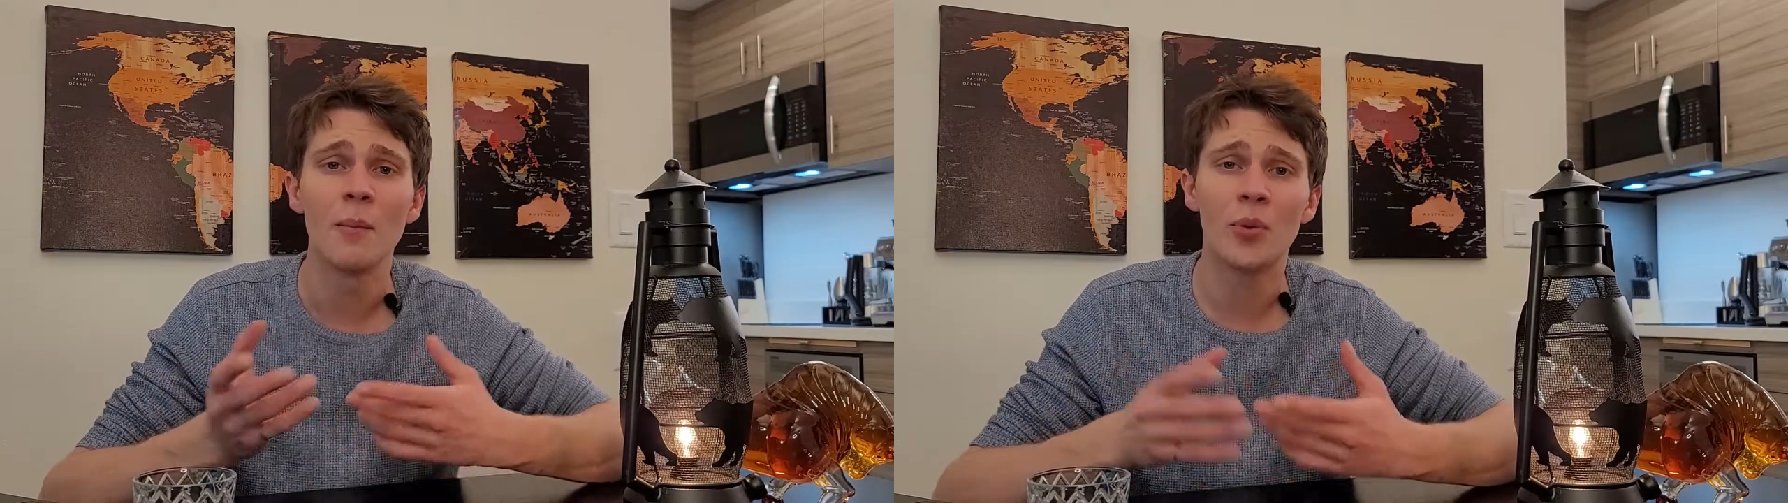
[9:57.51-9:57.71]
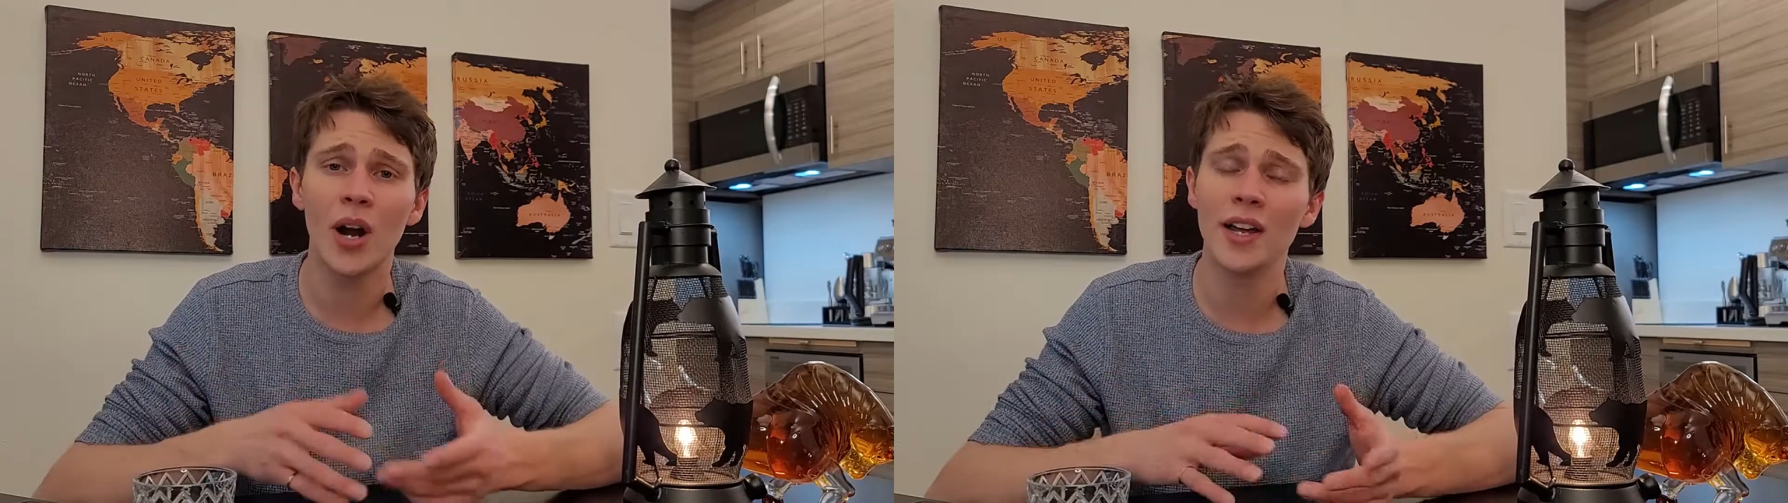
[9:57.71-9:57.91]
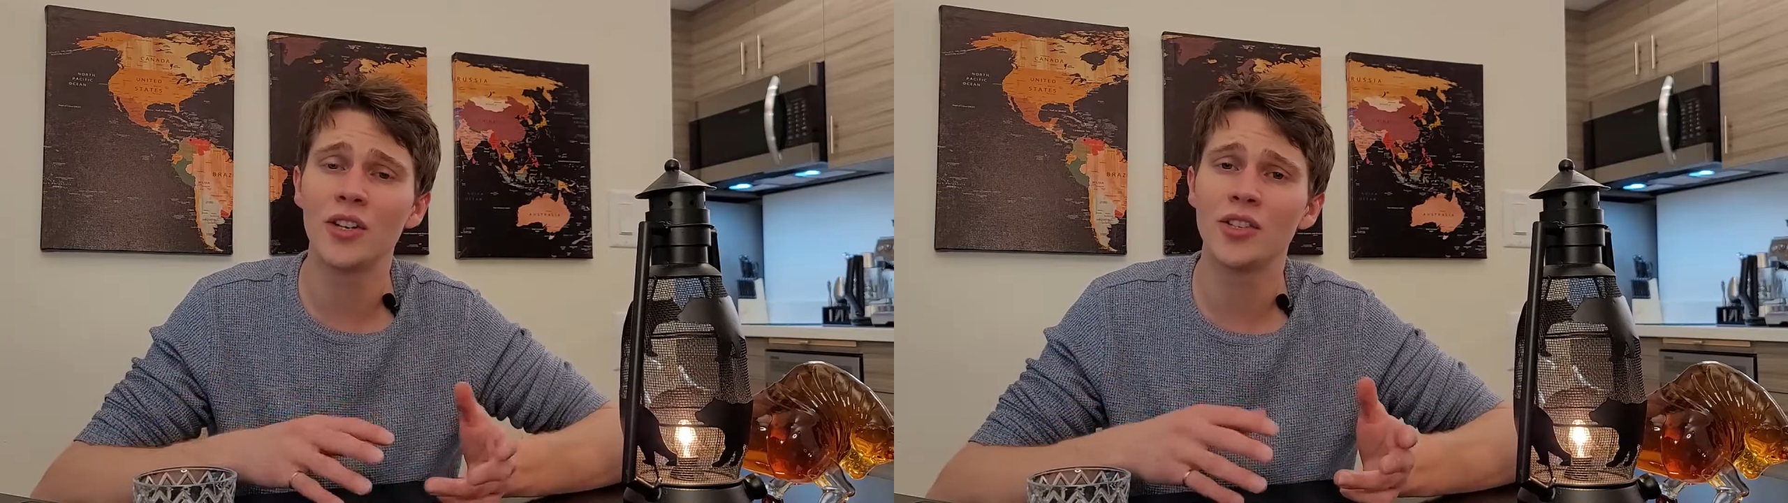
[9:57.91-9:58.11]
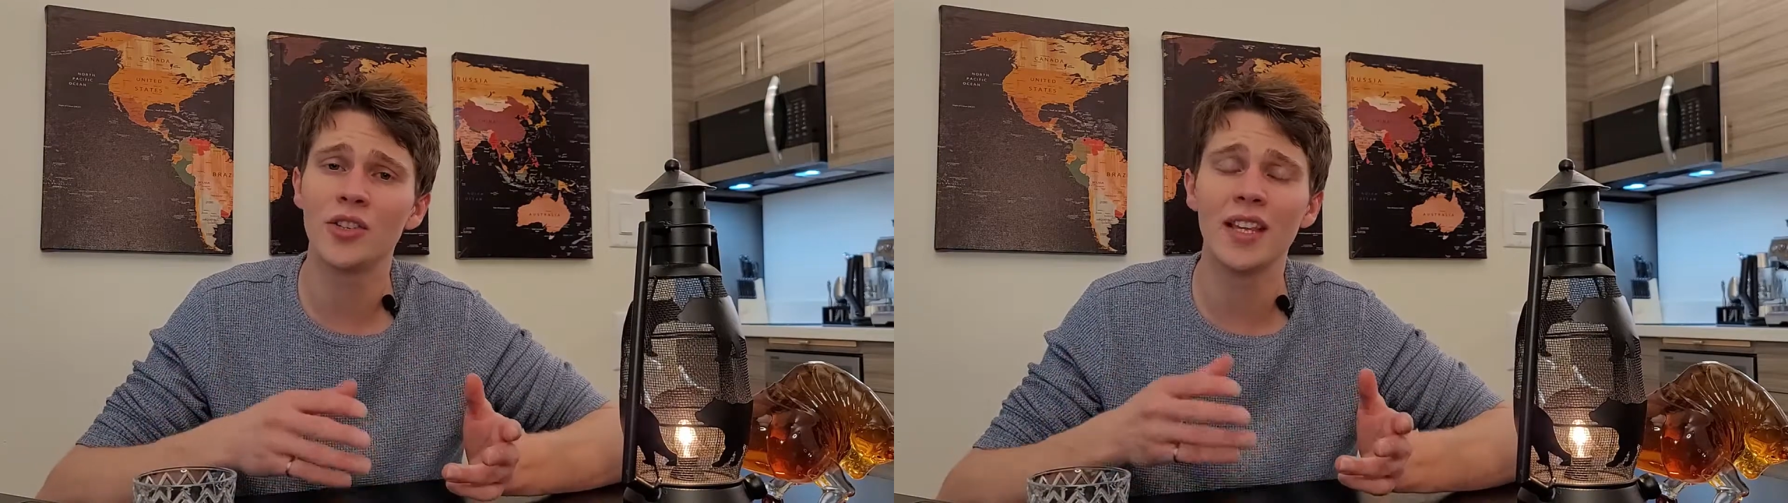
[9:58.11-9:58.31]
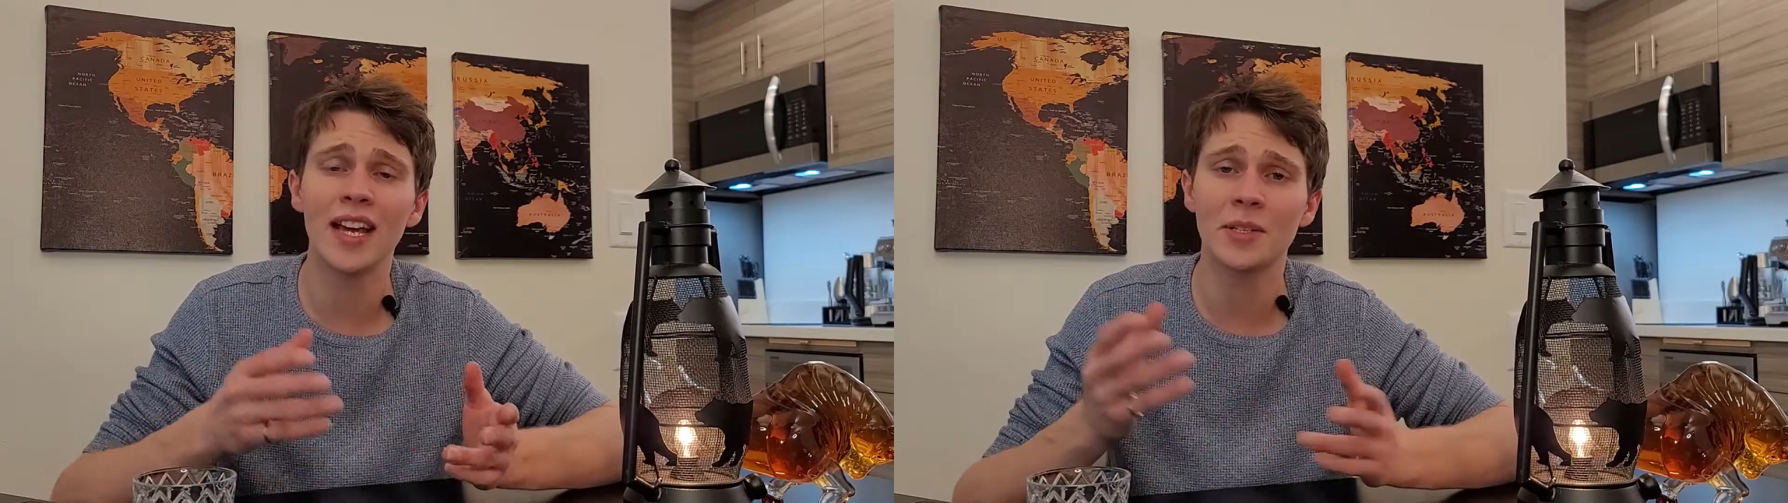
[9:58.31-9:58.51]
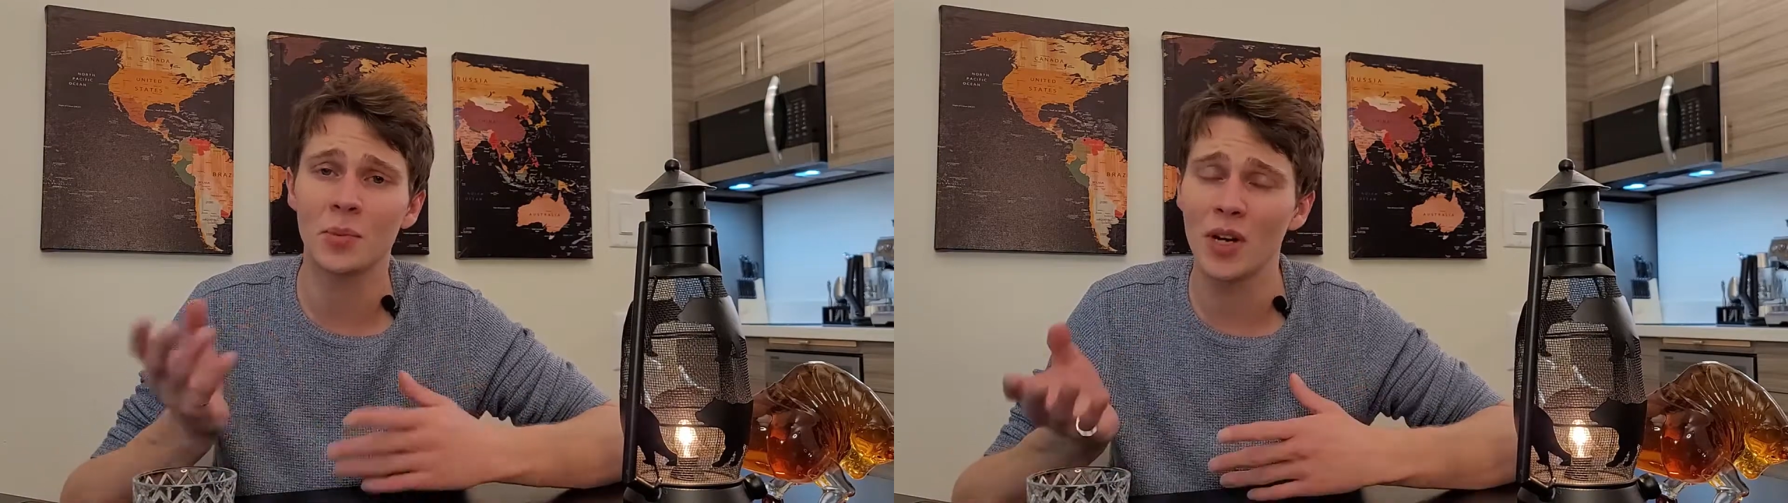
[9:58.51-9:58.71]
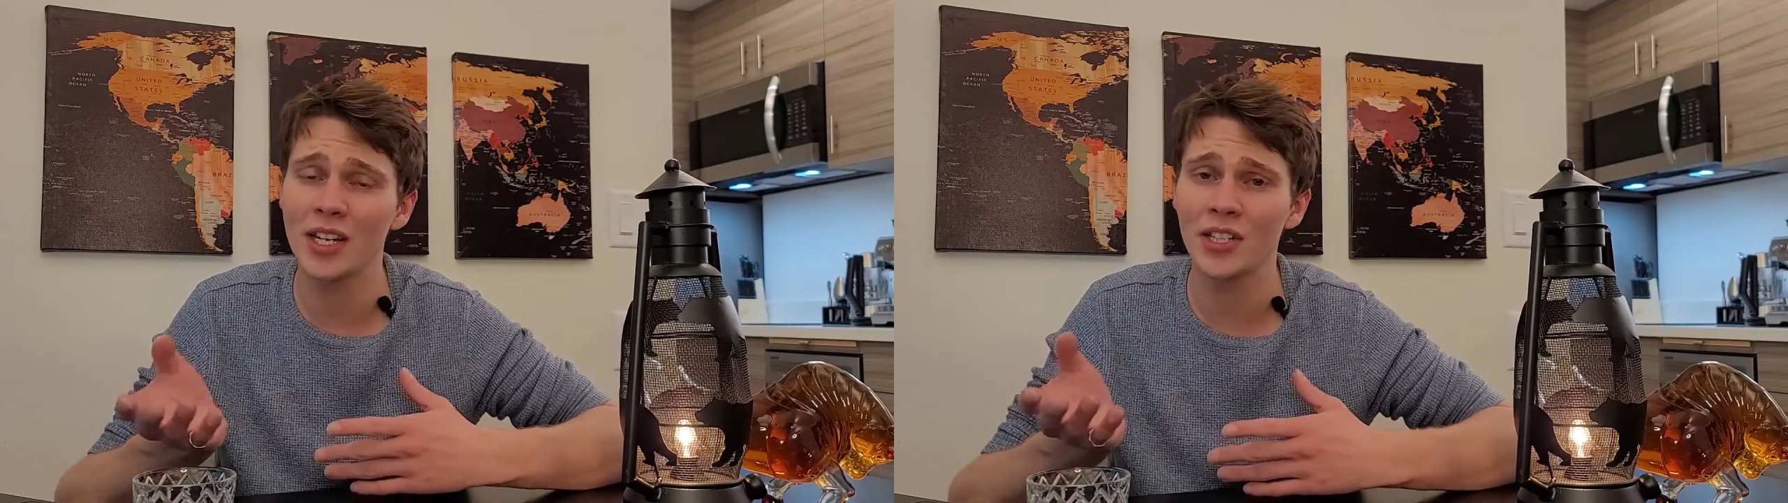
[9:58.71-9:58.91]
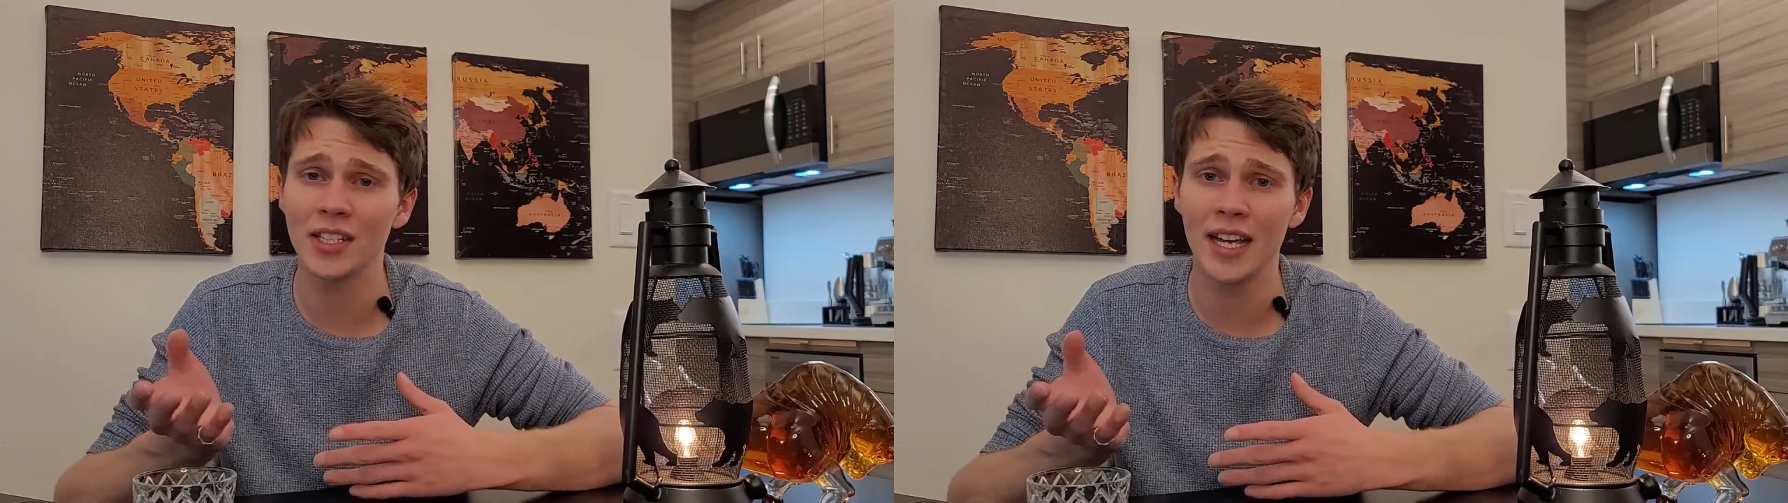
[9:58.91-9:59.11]
prior to the
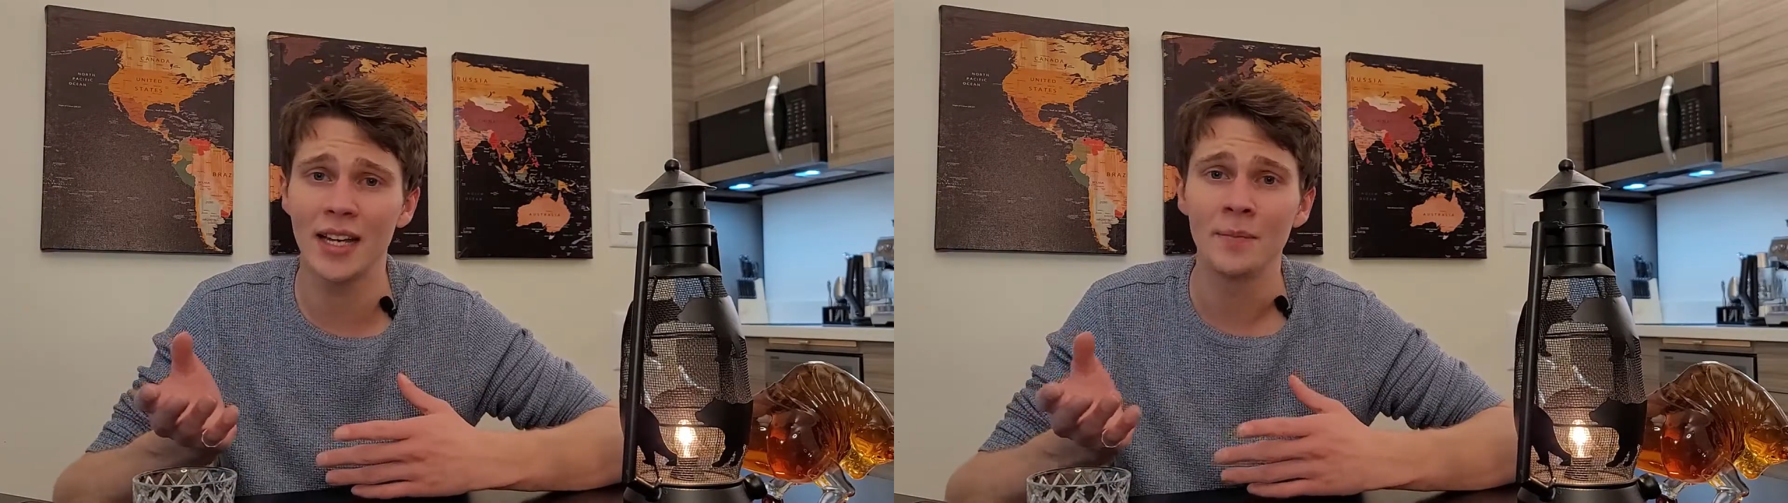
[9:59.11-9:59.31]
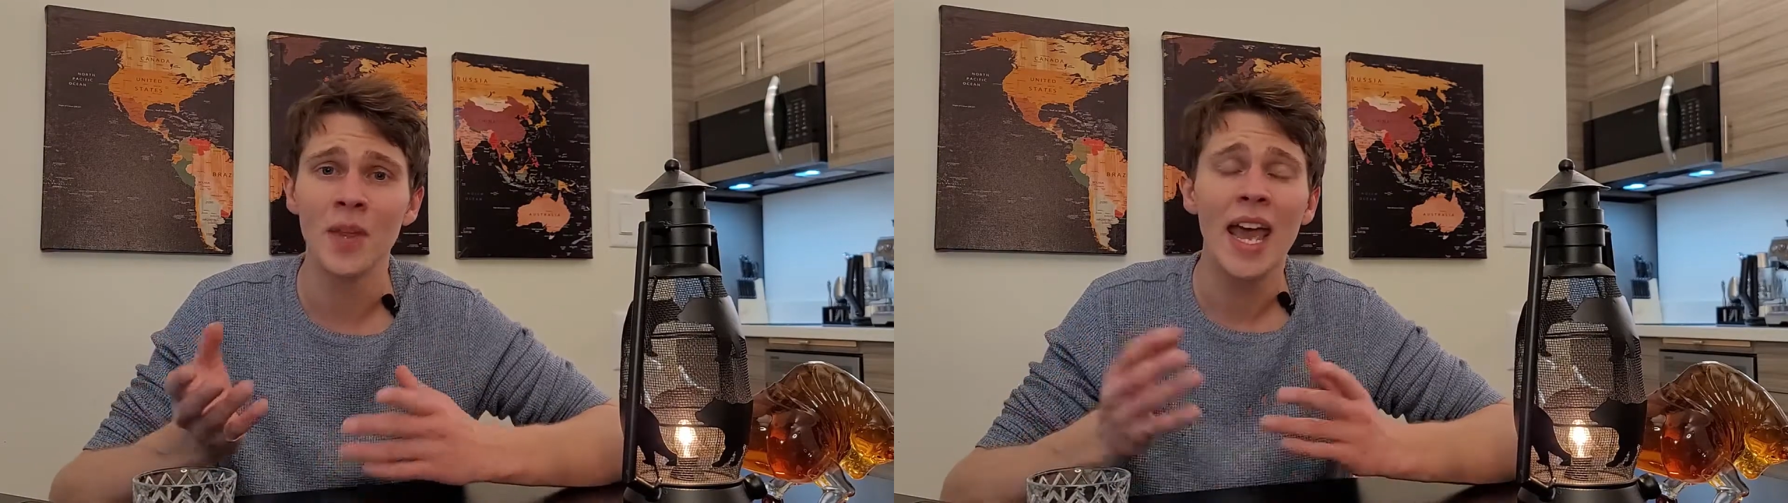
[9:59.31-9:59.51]
expiration date?